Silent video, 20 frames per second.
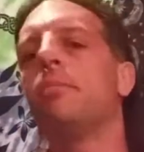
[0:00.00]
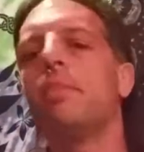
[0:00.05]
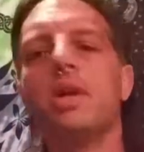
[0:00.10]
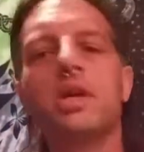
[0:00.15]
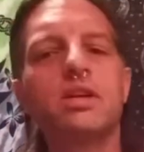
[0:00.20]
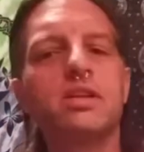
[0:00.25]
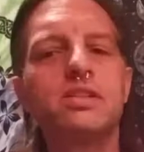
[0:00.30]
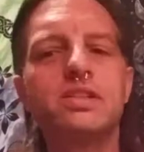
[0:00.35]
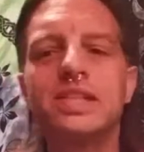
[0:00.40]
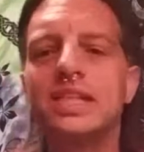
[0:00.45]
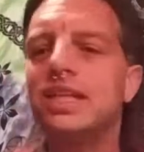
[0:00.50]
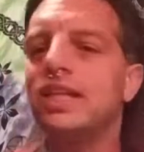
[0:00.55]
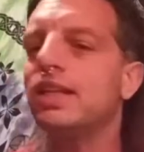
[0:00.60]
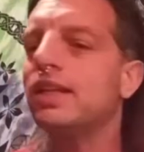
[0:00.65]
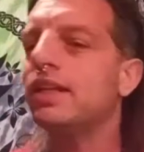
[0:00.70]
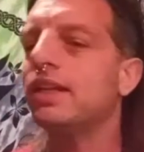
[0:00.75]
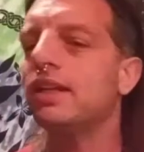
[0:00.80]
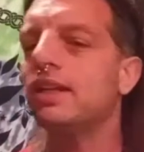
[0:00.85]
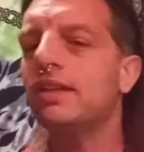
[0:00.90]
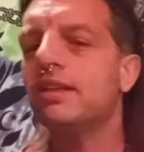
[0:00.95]
birds
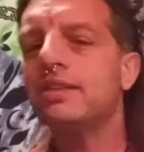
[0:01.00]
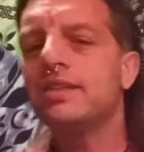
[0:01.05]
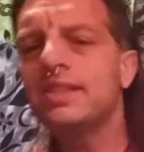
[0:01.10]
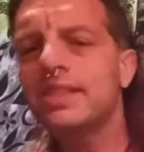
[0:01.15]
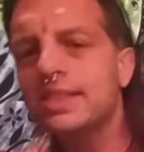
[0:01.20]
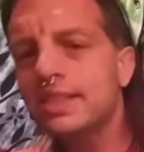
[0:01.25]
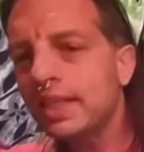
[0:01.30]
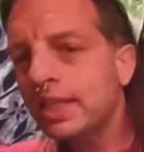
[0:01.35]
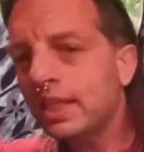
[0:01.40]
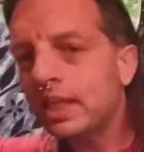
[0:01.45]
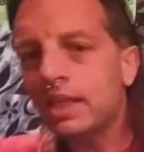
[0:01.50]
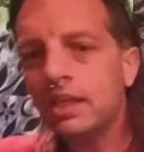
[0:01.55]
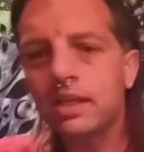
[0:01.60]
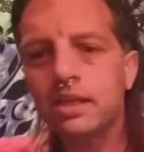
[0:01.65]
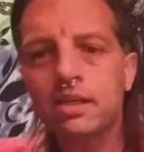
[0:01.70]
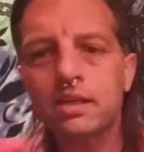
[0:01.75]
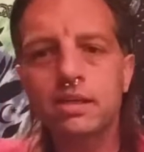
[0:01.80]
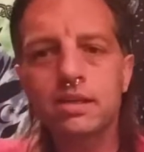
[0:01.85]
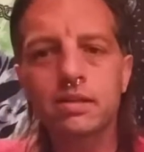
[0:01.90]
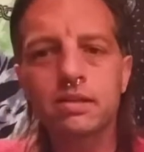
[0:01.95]
eating and
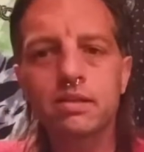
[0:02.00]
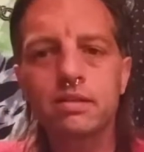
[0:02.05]
singing,